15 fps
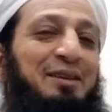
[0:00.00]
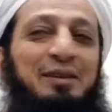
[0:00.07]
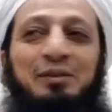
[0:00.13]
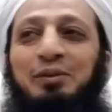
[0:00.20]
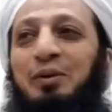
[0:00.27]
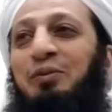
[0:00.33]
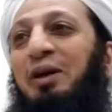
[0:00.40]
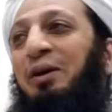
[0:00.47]

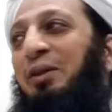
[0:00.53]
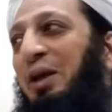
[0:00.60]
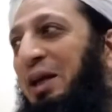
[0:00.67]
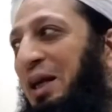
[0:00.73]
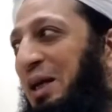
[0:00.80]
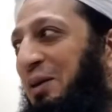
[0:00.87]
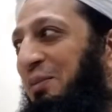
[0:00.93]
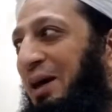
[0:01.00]
what we are
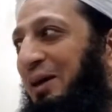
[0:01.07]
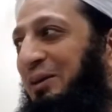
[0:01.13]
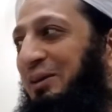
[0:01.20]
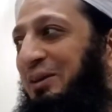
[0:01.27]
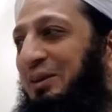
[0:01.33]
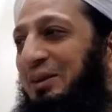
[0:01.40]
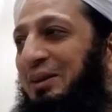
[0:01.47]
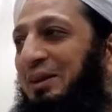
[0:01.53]
thinking about.
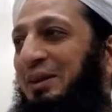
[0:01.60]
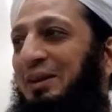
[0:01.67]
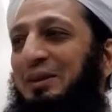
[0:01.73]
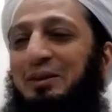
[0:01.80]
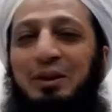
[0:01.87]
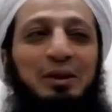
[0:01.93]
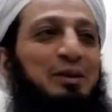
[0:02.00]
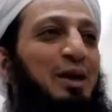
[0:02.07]

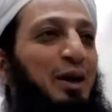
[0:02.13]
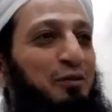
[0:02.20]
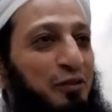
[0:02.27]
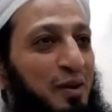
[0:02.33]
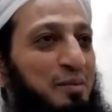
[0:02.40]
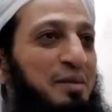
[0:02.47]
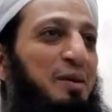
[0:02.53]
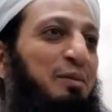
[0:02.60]
So it's not
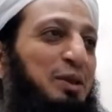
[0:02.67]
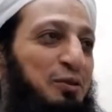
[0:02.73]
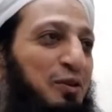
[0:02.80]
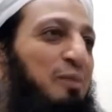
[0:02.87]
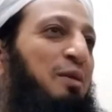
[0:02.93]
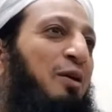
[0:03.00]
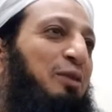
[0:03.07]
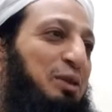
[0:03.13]
from him, it's
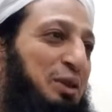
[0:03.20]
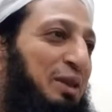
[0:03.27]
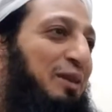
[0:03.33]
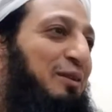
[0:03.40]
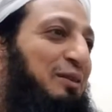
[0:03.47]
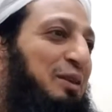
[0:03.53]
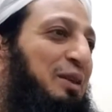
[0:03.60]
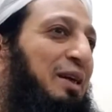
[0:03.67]
from
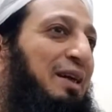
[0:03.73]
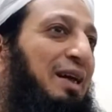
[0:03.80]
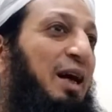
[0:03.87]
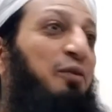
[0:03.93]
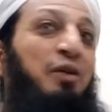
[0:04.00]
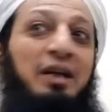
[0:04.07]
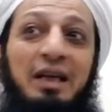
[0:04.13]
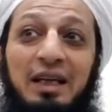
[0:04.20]
ourselves.
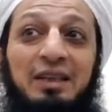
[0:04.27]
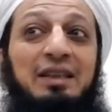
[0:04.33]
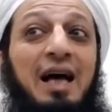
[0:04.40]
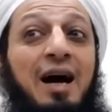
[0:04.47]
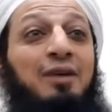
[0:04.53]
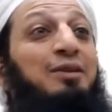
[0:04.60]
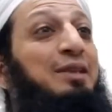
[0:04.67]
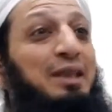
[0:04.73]
And when he's
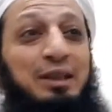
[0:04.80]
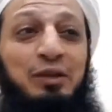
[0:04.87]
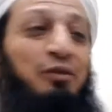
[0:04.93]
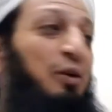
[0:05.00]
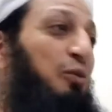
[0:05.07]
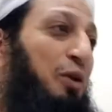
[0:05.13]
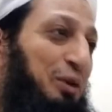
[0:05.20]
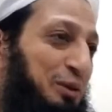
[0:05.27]
out, it's
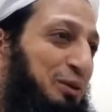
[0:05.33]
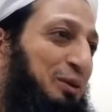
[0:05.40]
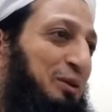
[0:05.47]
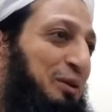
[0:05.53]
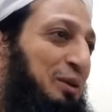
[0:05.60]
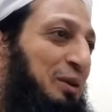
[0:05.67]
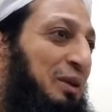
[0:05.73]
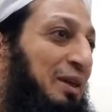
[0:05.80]
even worse.
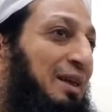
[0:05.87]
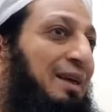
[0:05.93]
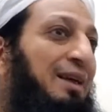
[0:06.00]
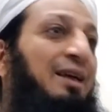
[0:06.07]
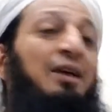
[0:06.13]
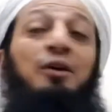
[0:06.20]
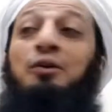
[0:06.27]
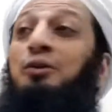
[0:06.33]

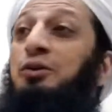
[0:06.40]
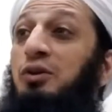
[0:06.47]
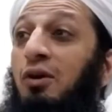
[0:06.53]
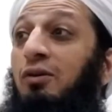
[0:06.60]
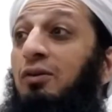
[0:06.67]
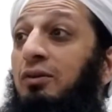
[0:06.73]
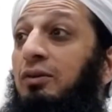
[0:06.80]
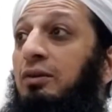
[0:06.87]

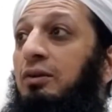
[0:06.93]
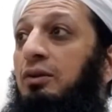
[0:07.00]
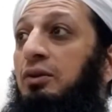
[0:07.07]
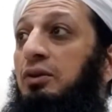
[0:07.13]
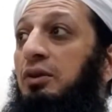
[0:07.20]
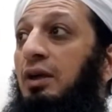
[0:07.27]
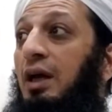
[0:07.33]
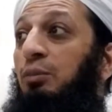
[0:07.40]
So
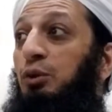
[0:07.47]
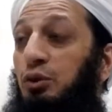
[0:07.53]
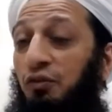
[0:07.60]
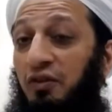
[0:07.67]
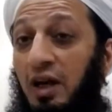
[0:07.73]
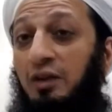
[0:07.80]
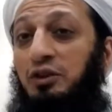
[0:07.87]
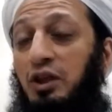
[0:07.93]
Abu
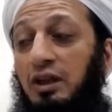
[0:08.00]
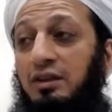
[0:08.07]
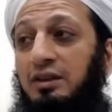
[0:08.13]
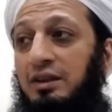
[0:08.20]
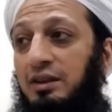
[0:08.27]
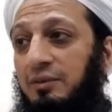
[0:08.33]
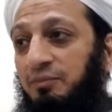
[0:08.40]
Sufyan says,